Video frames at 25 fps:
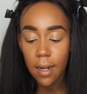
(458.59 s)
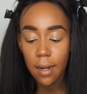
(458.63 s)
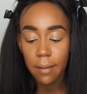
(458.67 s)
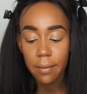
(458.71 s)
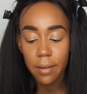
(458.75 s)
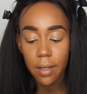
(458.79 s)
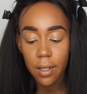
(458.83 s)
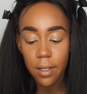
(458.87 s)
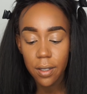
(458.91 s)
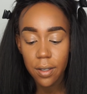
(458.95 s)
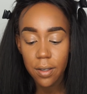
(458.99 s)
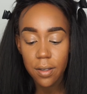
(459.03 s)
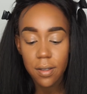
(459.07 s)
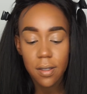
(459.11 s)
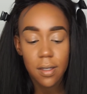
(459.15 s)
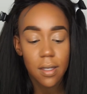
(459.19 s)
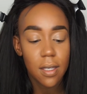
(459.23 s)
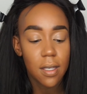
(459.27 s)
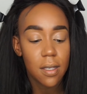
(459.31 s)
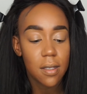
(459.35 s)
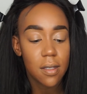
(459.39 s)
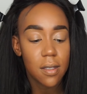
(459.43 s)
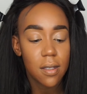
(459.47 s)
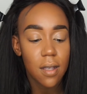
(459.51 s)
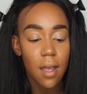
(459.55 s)
I'm going to use
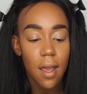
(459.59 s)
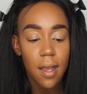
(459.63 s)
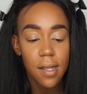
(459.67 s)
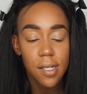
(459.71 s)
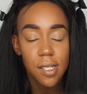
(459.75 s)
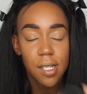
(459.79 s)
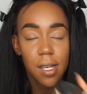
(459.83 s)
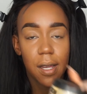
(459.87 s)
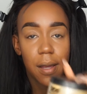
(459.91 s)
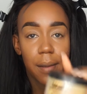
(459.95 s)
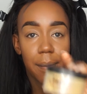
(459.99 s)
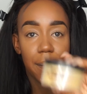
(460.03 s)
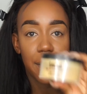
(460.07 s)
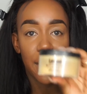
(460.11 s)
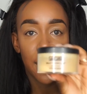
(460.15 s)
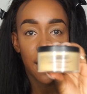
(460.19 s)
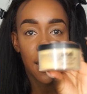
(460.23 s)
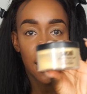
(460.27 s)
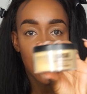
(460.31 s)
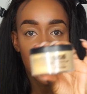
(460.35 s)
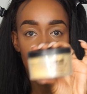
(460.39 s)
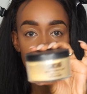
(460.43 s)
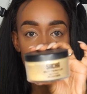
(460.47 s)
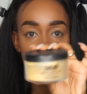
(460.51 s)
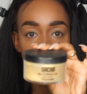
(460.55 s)
the Sasha
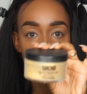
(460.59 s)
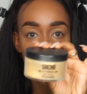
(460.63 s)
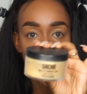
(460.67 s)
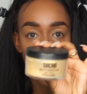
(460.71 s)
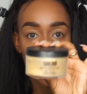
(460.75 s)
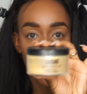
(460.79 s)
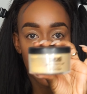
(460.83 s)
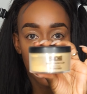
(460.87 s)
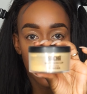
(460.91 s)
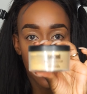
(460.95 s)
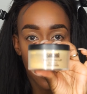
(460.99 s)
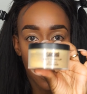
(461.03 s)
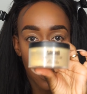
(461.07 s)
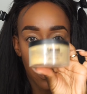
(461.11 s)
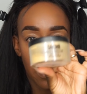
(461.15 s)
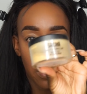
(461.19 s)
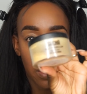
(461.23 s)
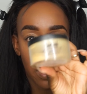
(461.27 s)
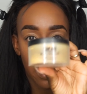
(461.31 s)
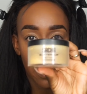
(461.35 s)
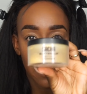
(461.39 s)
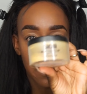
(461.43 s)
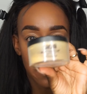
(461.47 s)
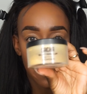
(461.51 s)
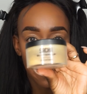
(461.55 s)
Buttercup setting
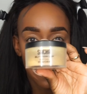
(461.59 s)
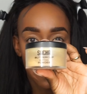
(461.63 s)
powder.